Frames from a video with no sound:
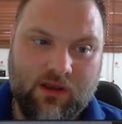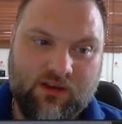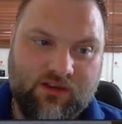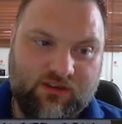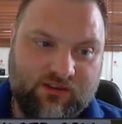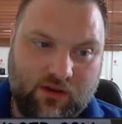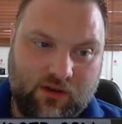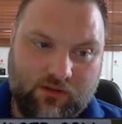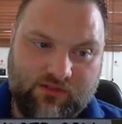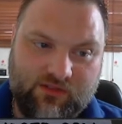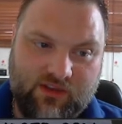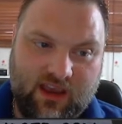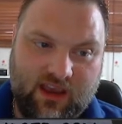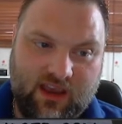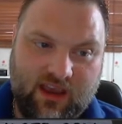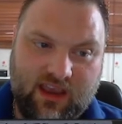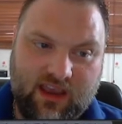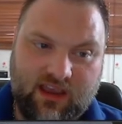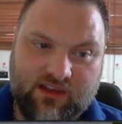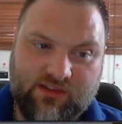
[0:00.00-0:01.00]
So say
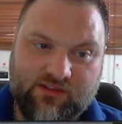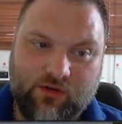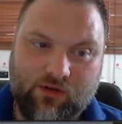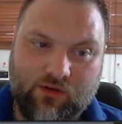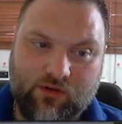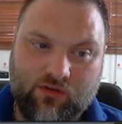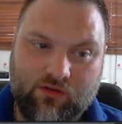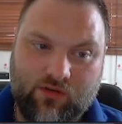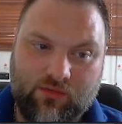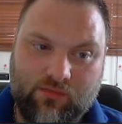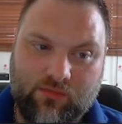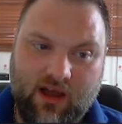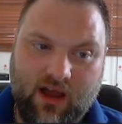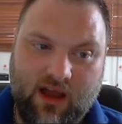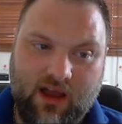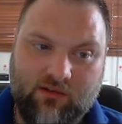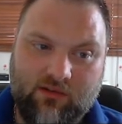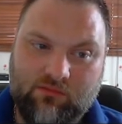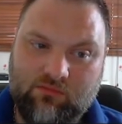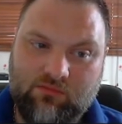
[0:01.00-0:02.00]
here talk group
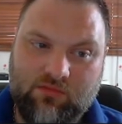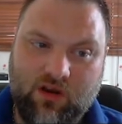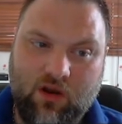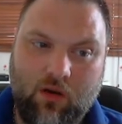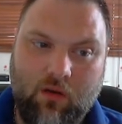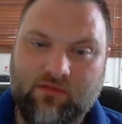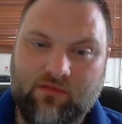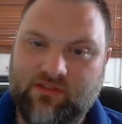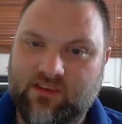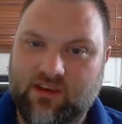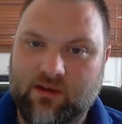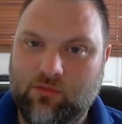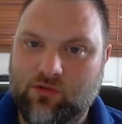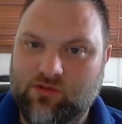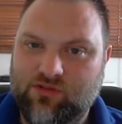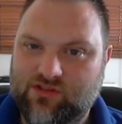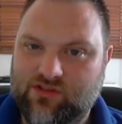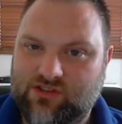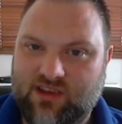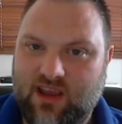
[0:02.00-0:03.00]
9, you know, obviously it would
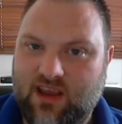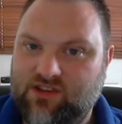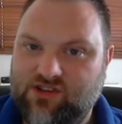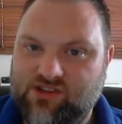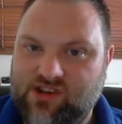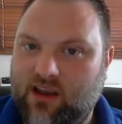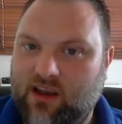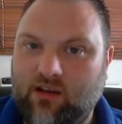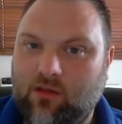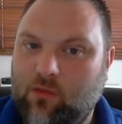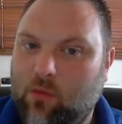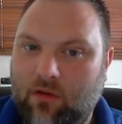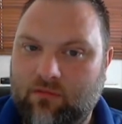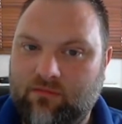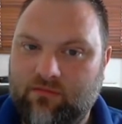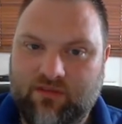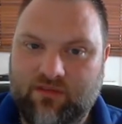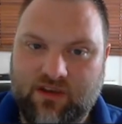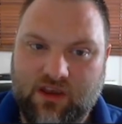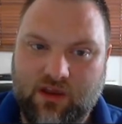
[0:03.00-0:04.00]
just say channel 1
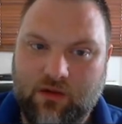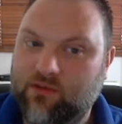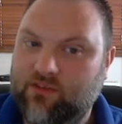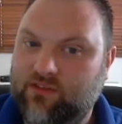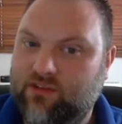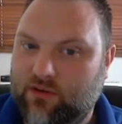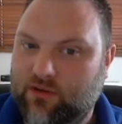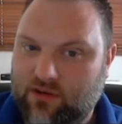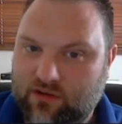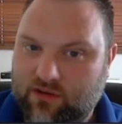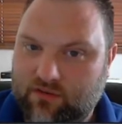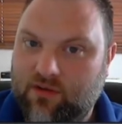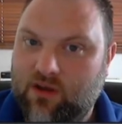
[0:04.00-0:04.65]
for you until you've